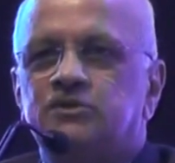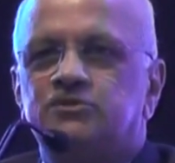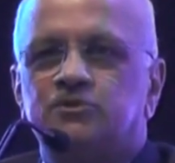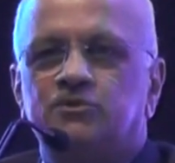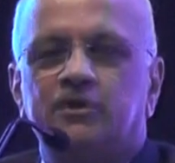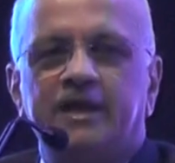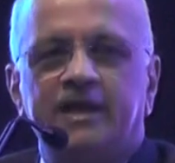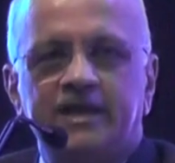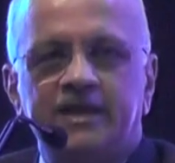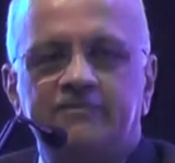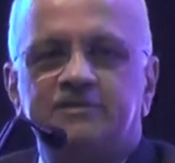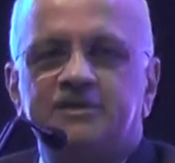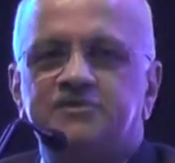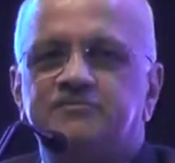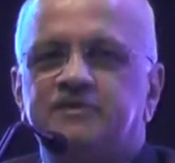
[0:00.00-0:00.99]
So any
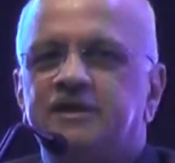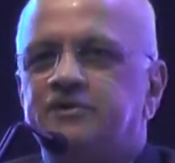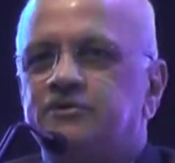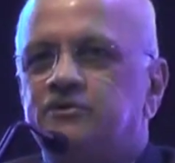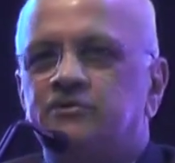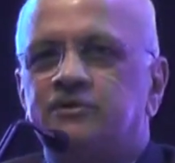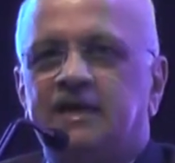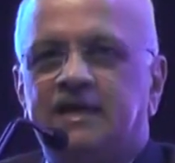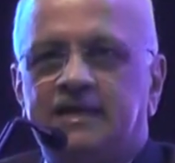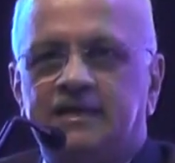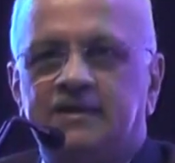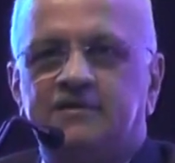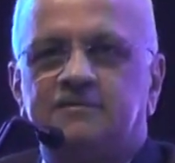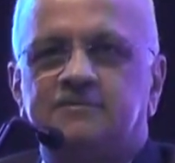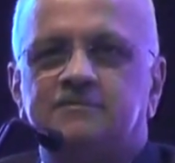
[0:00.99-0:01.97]
which way you look at
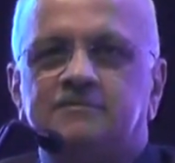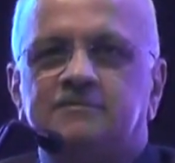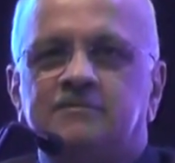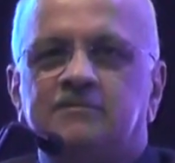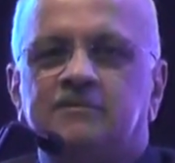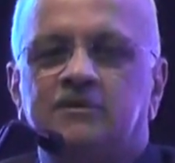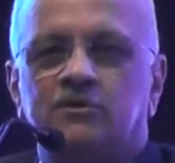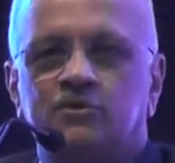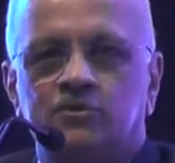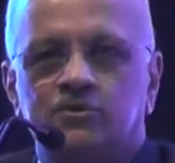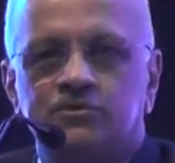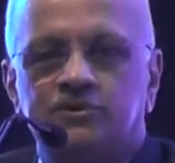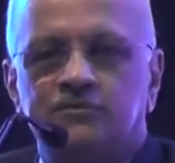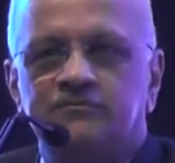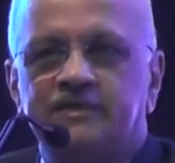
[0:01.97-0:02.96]
it,
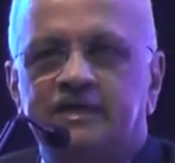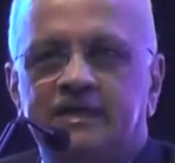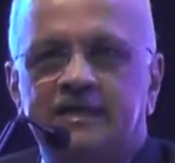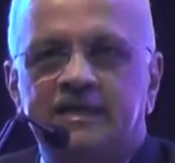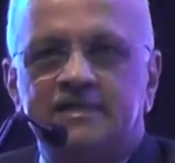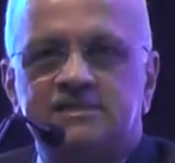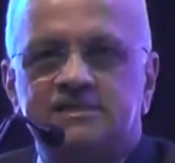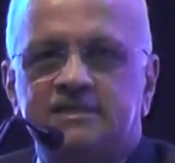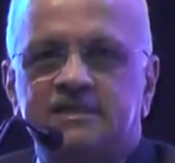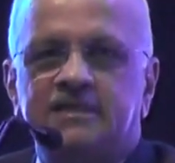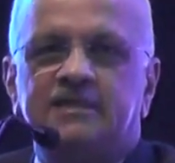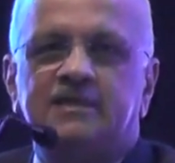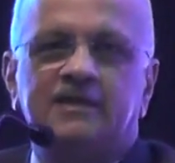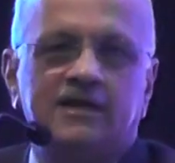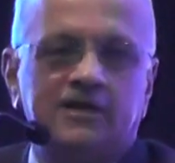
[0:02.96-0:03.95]
growth of the industry,
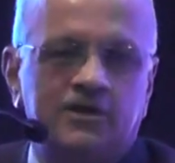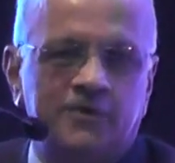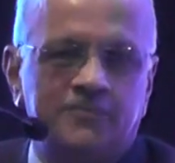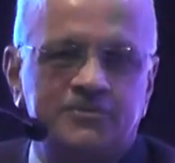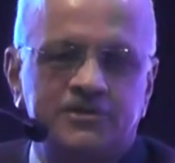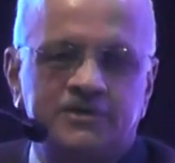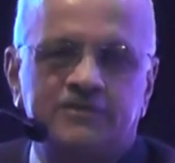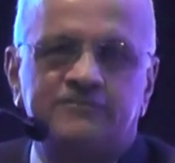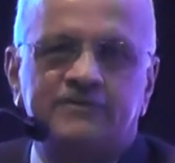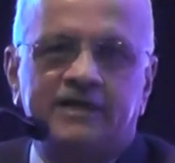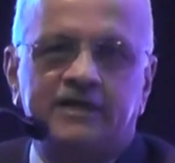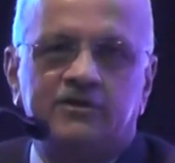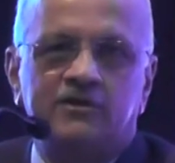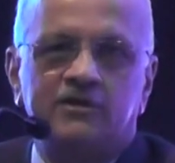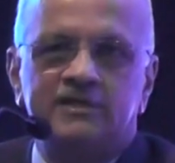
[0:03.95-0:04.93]
adoption of
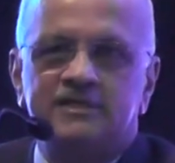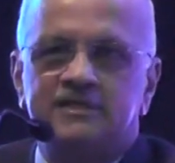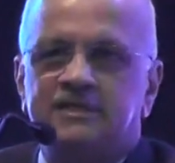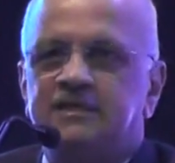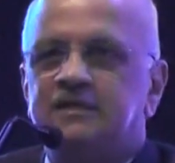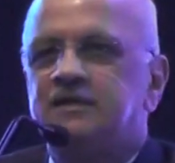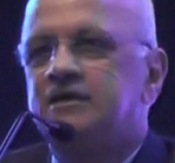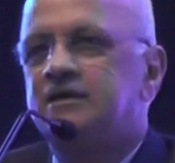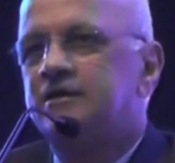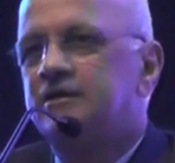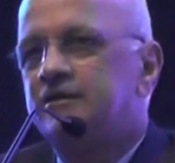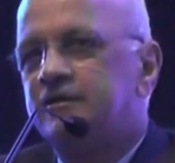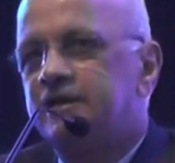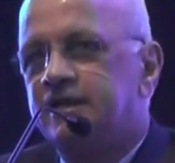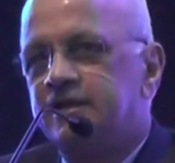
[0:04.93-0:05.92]
technology,
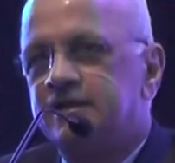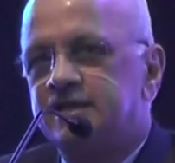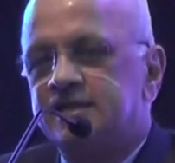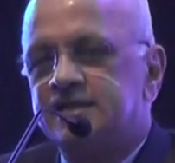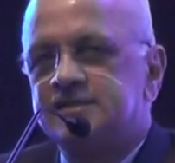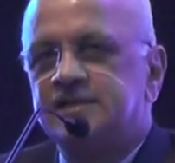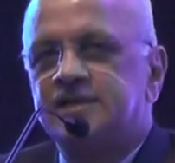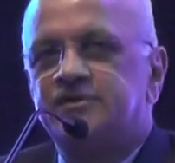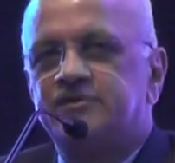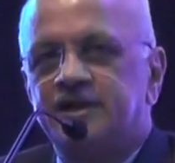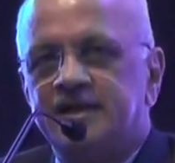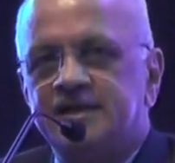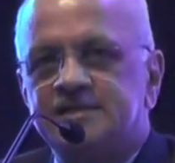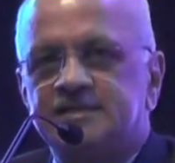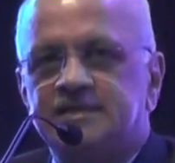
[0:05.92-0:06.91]
increase and
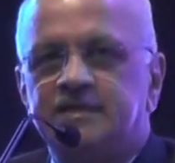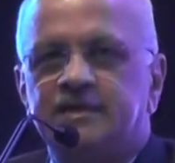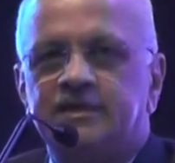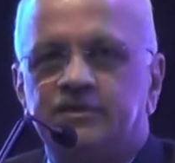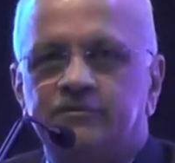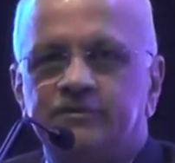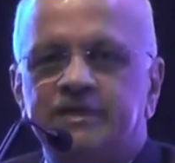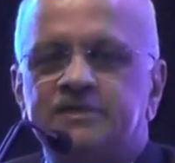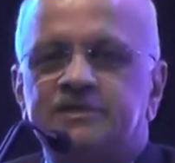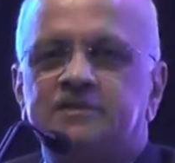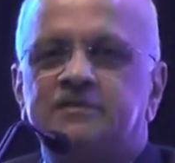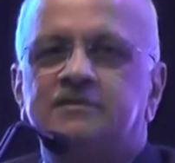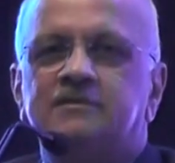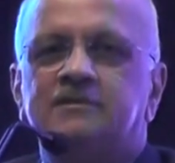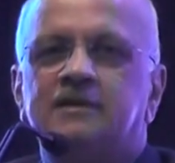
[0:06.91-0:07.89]
rise in innovation,
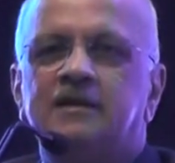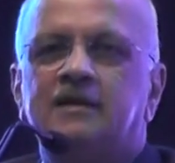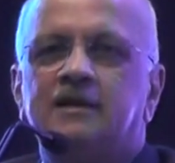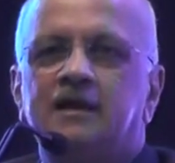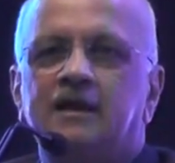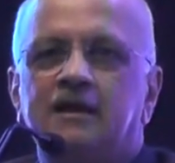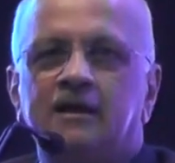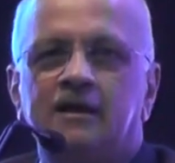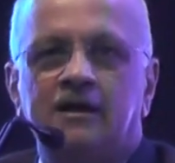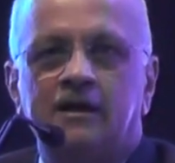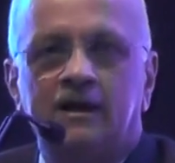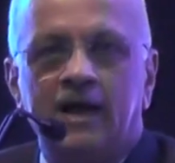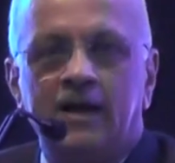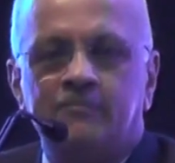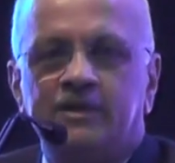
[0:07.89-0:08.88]

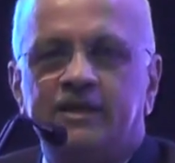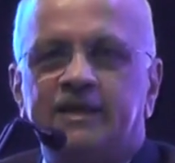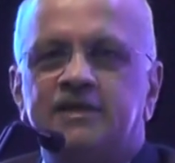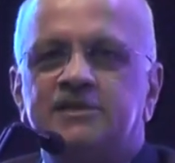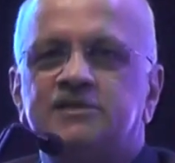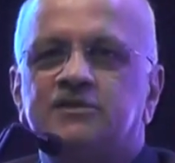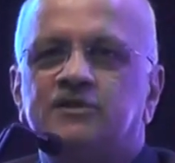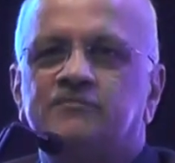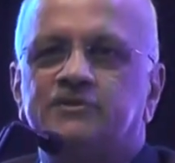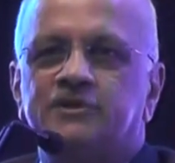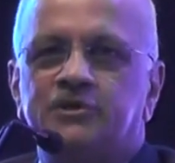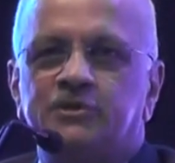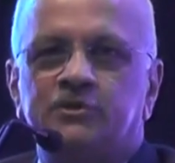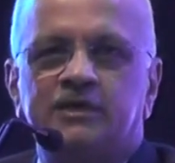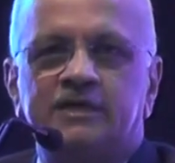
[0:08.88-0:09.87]
application of the
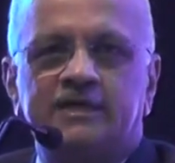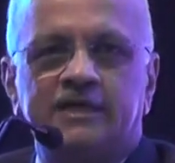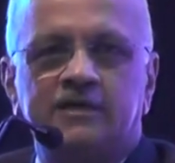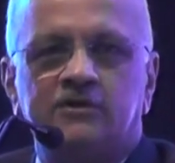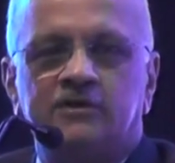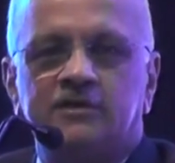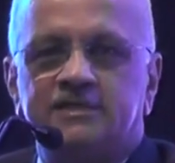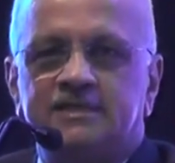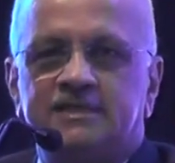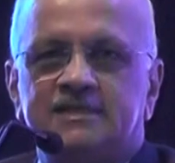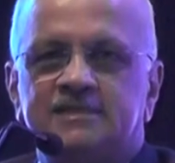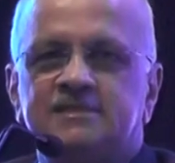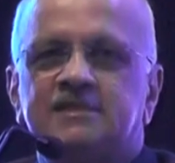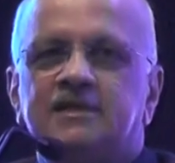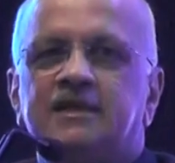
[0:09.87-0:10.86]
newer
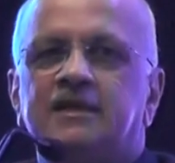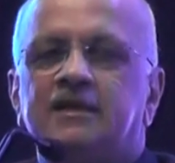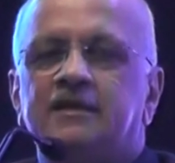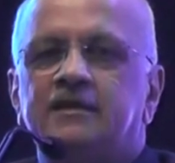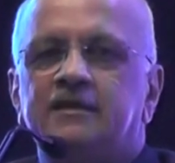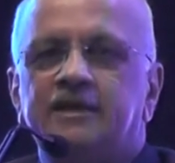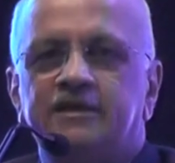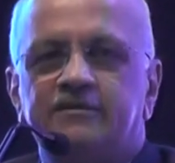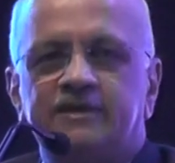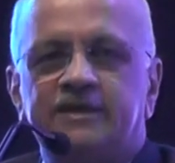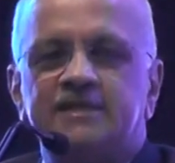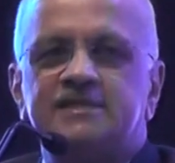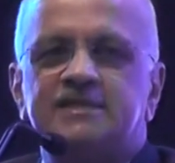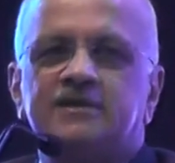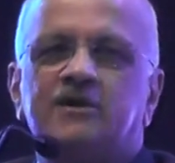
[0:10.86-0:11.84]
technologies,
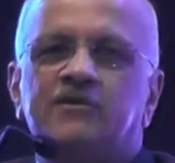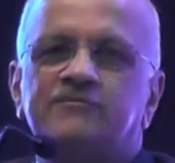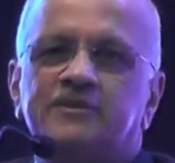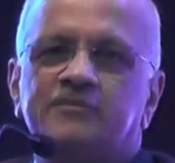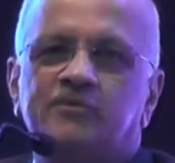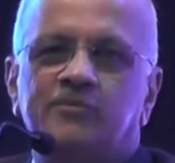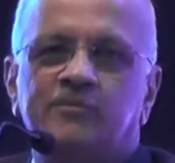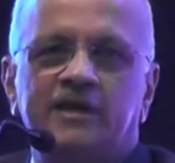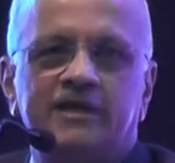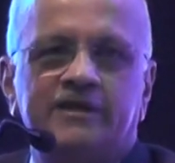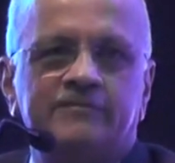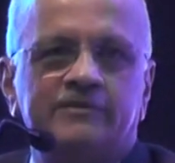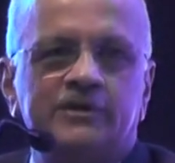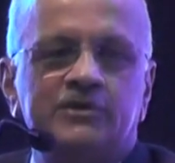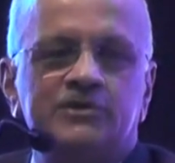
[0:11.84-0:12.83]
leveraging of the mobile
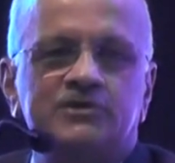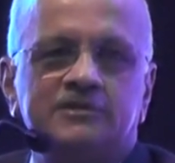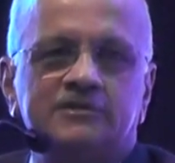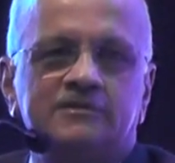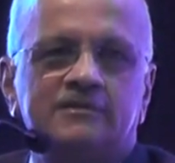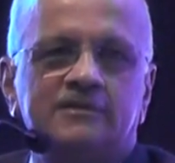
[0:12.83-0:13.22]
revolution.